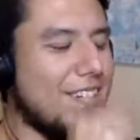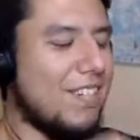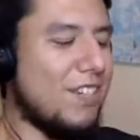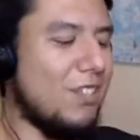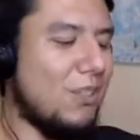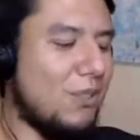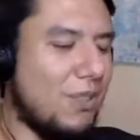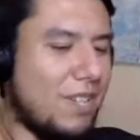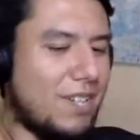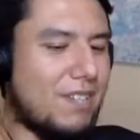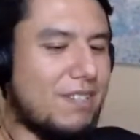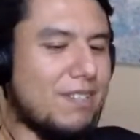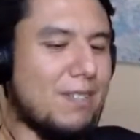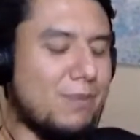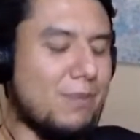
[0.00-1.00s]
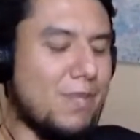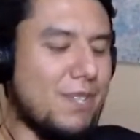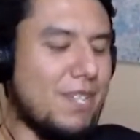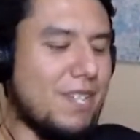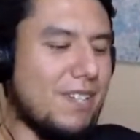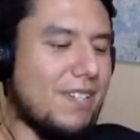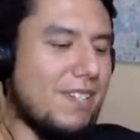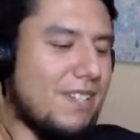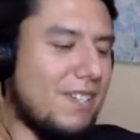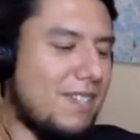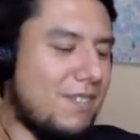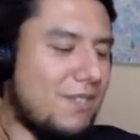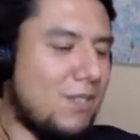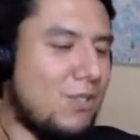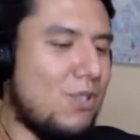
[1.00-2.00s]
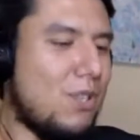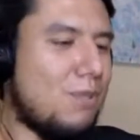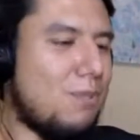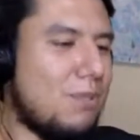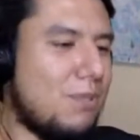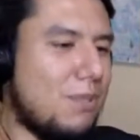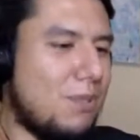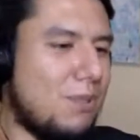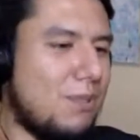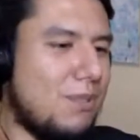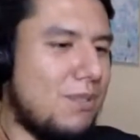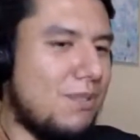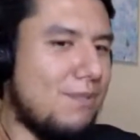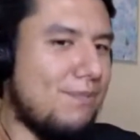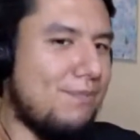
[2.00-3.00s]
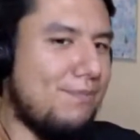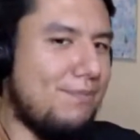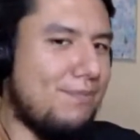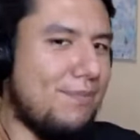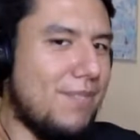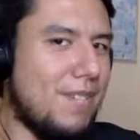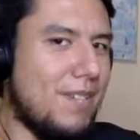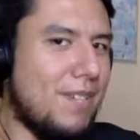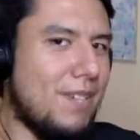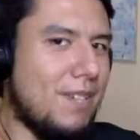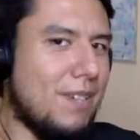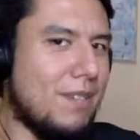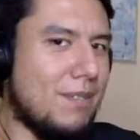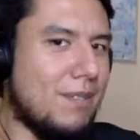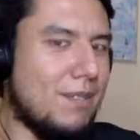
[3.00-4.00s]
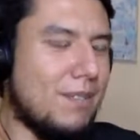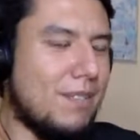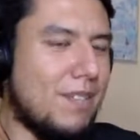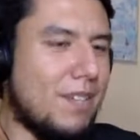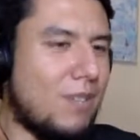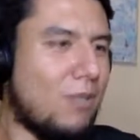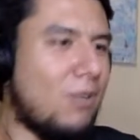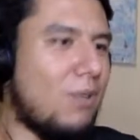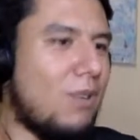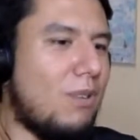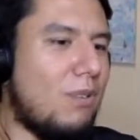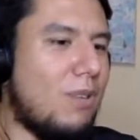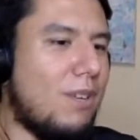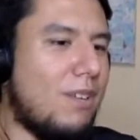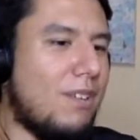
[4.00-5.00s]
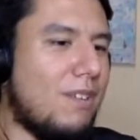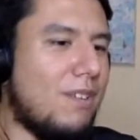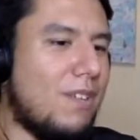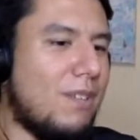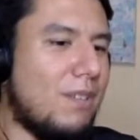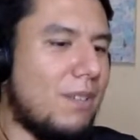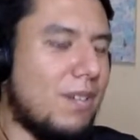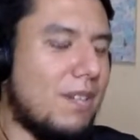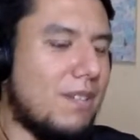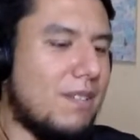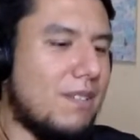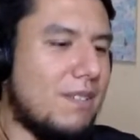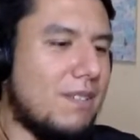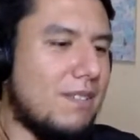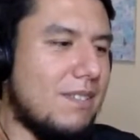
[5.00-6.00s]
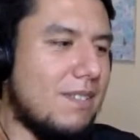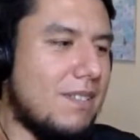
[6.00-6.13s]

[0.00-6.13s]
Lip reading: like something that future episodes uh, like revolve around if it ever gets,